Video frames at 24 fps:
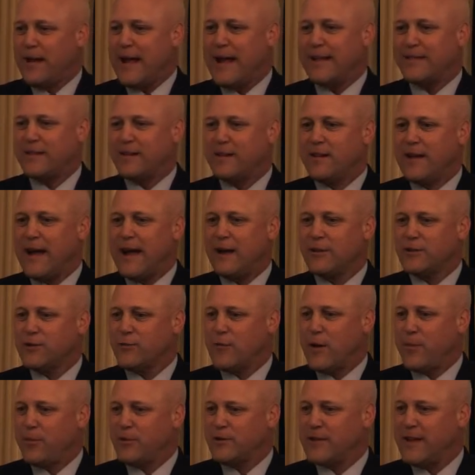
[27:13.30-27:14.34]
at the House
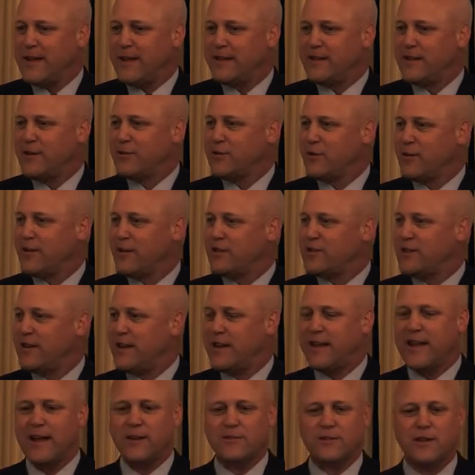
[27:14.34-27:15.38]
of Representatives or in the
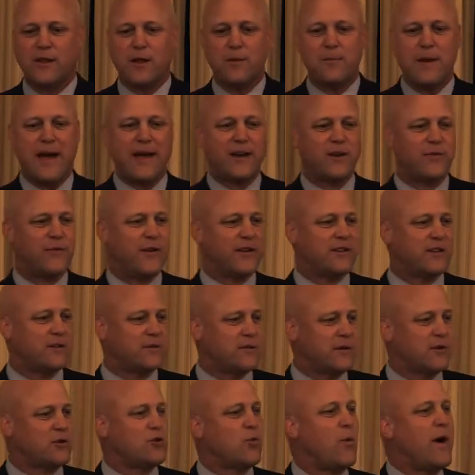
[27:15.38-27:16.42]
City Council. They manifest and
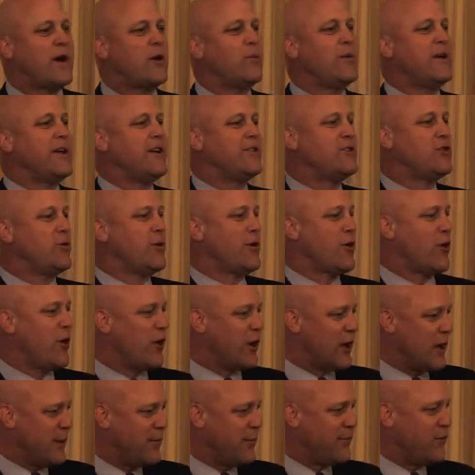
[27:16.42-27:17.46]
say, so why don't we get to it
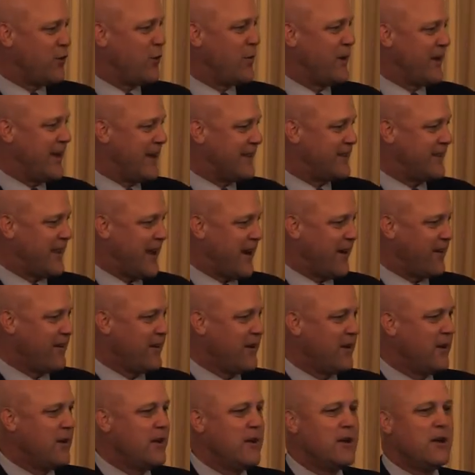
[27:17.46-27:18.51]
earlier before we get there?
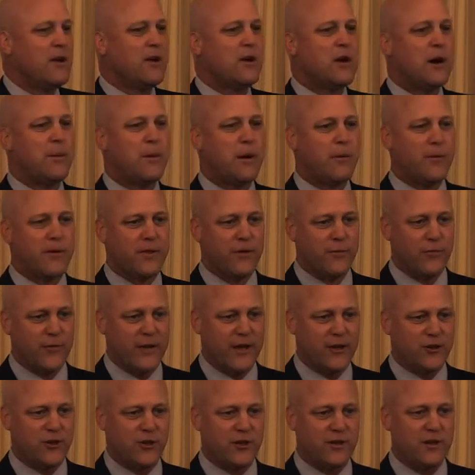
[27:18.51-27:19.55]
Come up with a
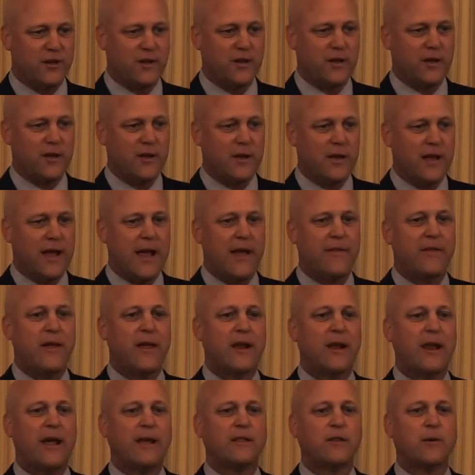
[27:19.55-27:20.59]
vision, and
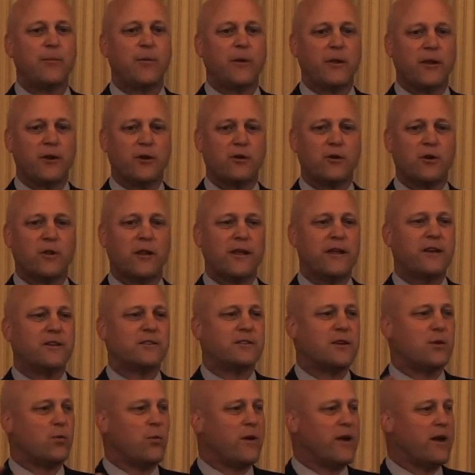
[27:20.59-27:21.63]
then let the political
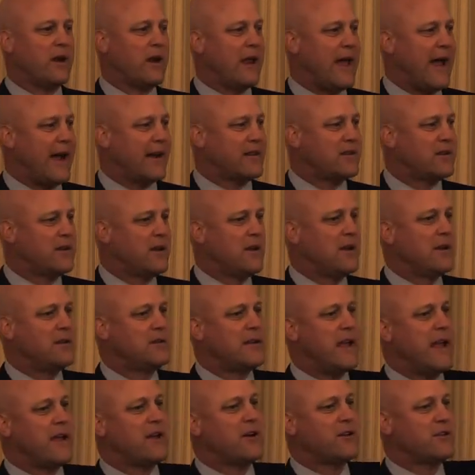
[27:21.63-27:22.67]
leaders that we elect
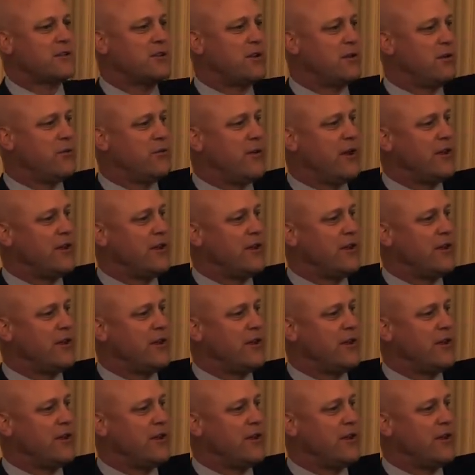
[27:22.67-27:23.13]
take us to the